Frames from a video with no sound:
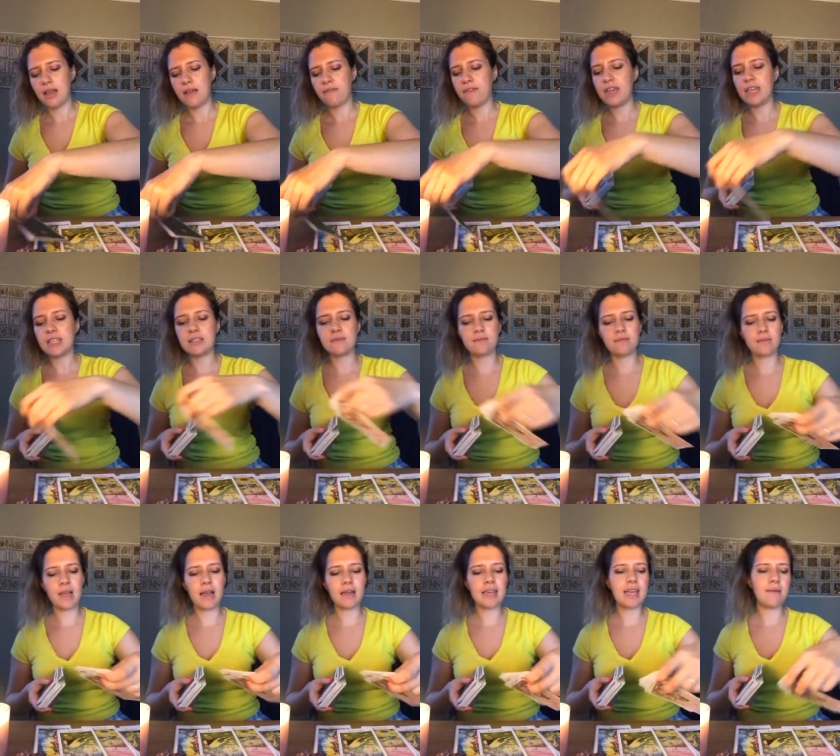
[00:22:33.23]
These
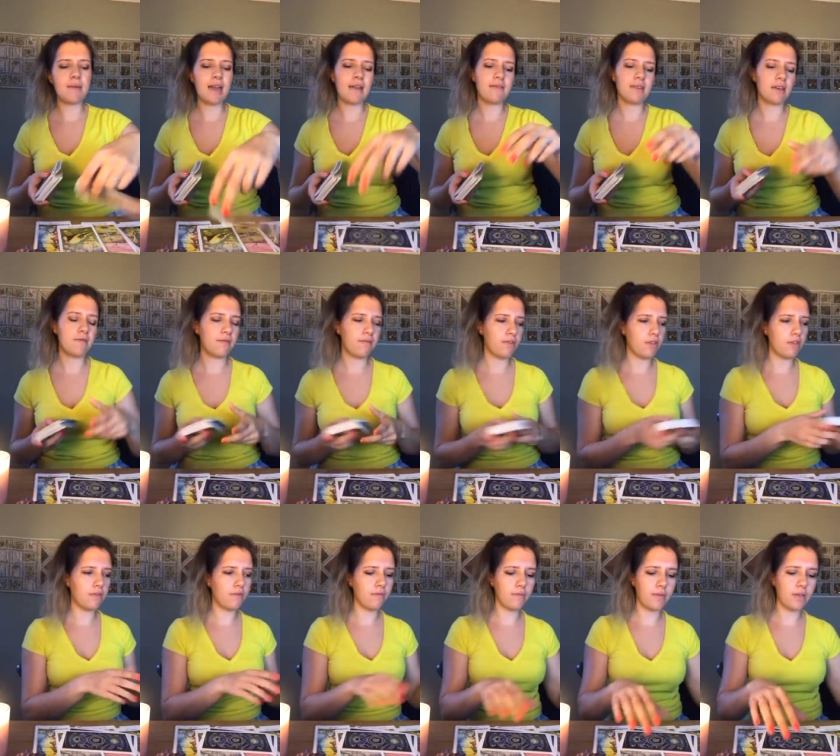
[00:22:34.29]
I keep getting
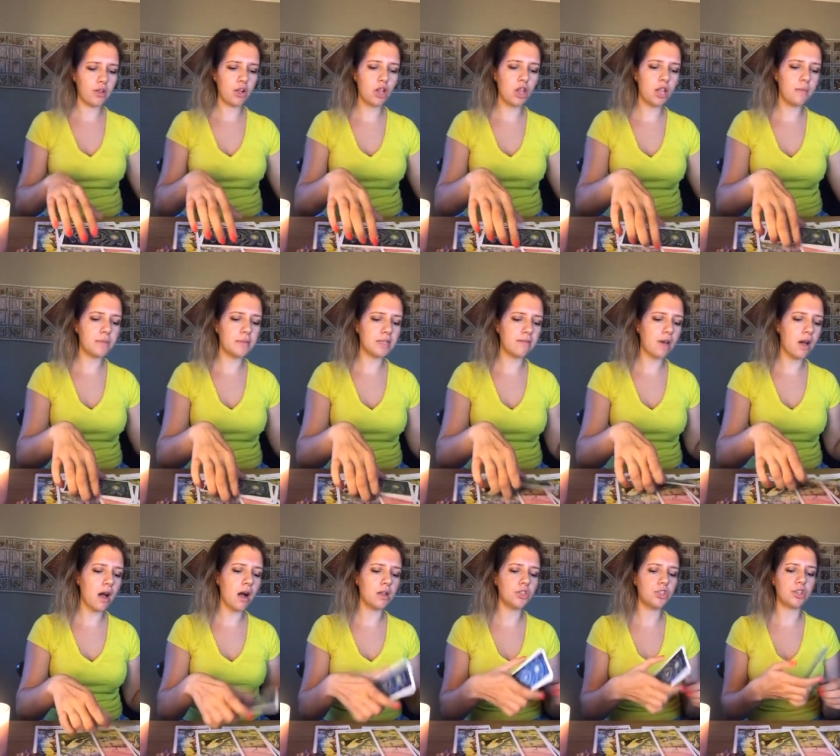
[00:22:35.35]
clumps of
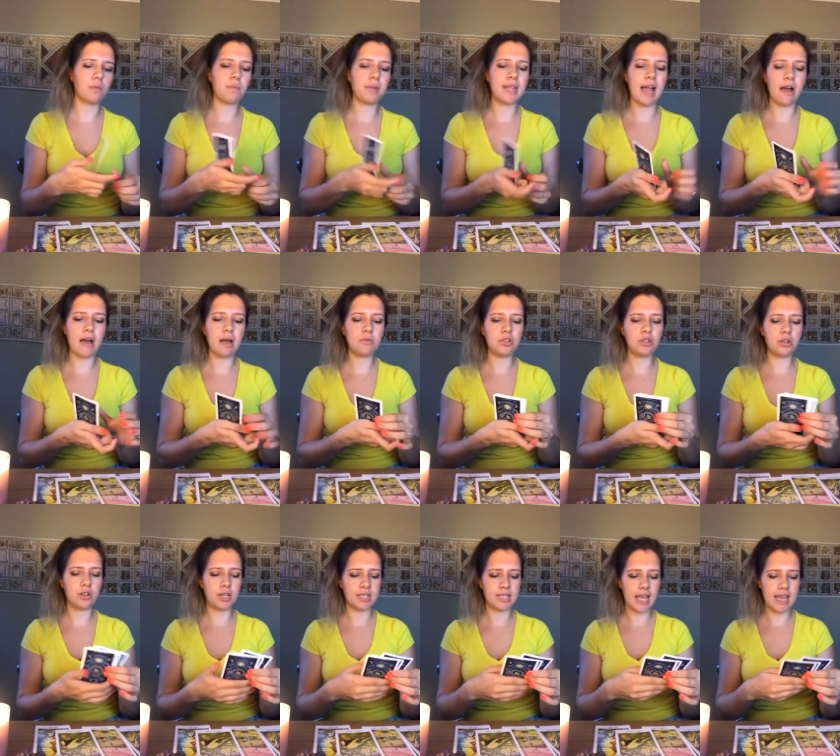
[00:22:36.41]
cards jumping out. I'm just
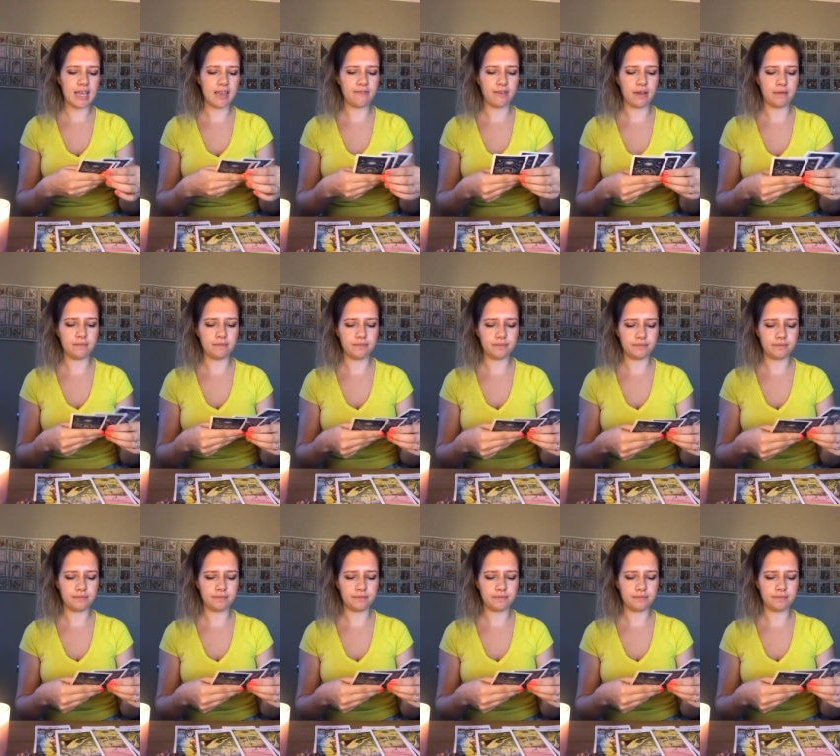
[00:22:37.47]
gonna take them.